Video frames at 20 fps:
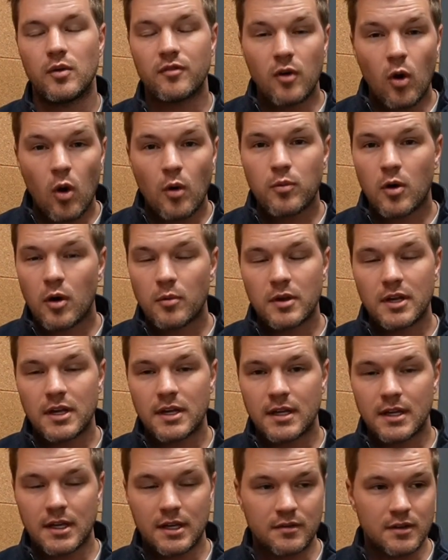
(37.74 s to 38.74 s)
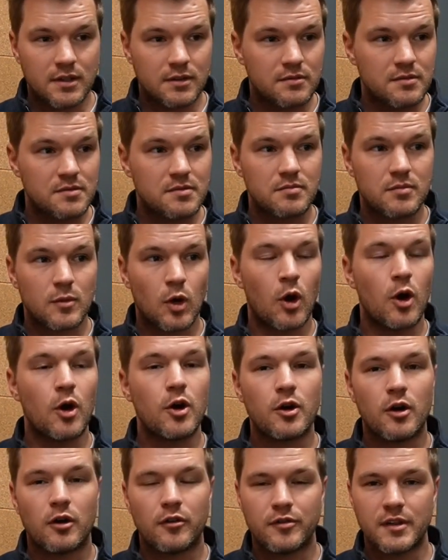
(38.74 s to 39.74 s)
all probably even
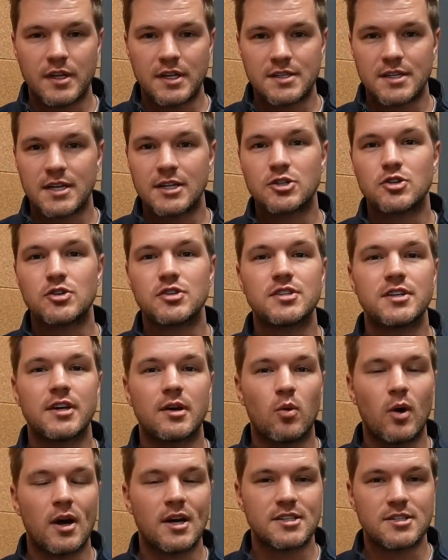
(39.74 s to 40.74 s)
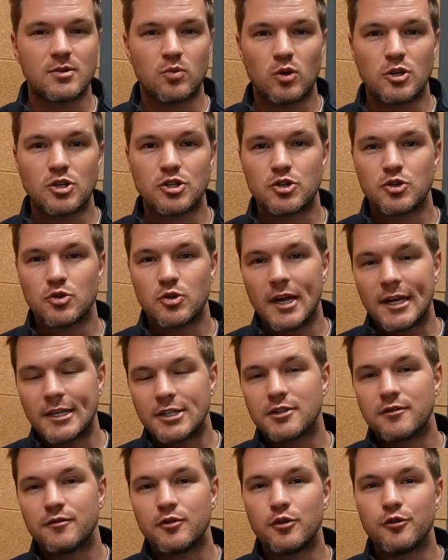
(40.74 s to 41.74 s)
heard of these interesting ways in which to
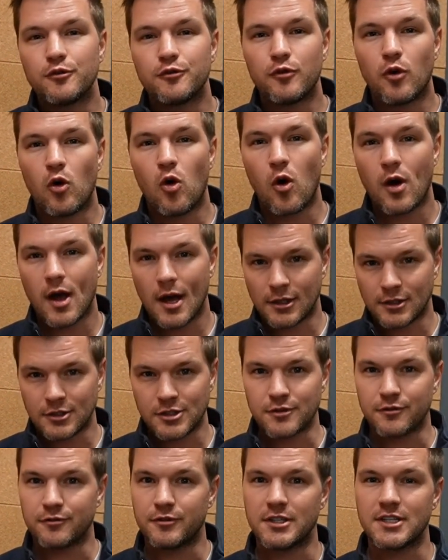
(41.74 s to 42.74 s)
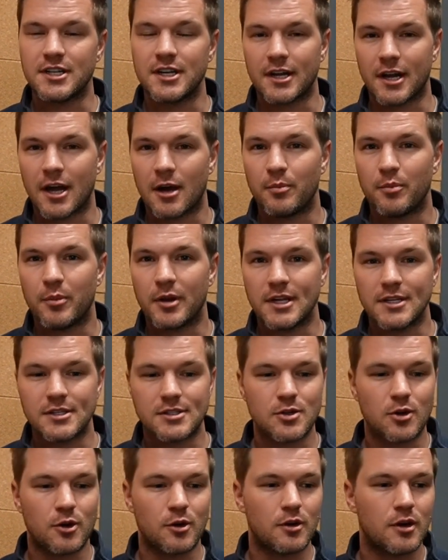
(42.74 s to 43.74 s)
interview for culture fit in a company.
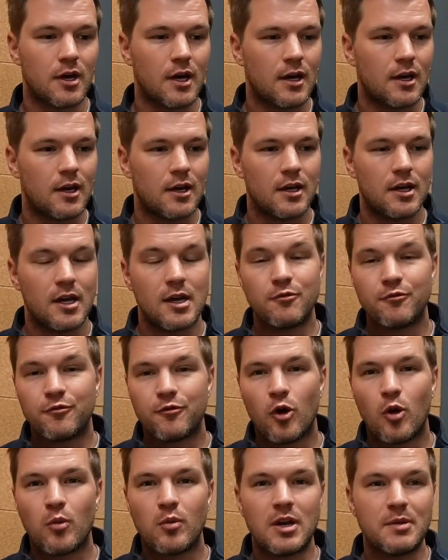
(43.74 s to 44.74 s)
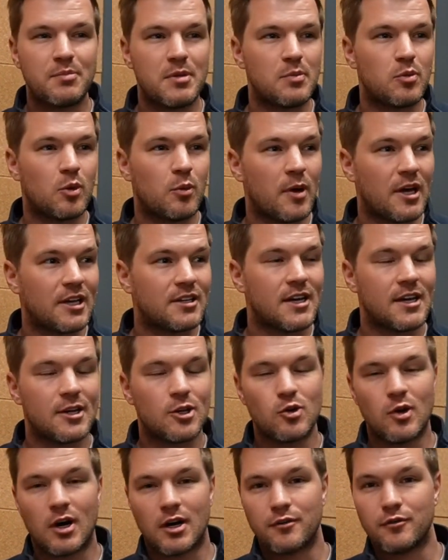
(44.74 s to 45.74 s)
So informally, people may take
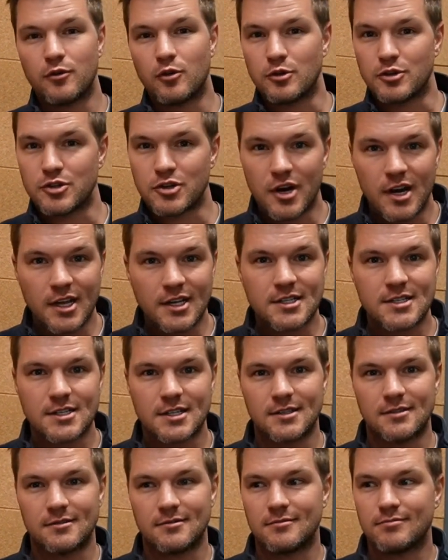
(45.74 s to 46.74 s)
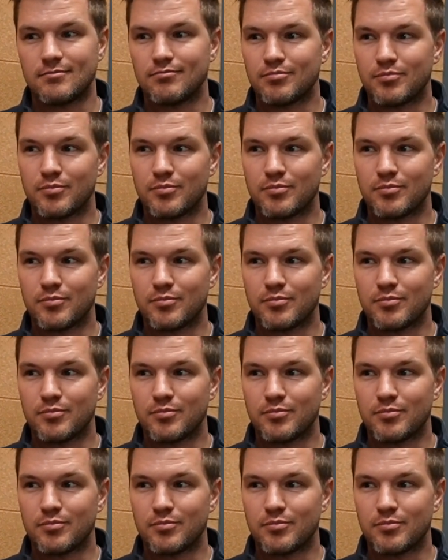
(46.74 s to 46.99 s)
you out for drinks, and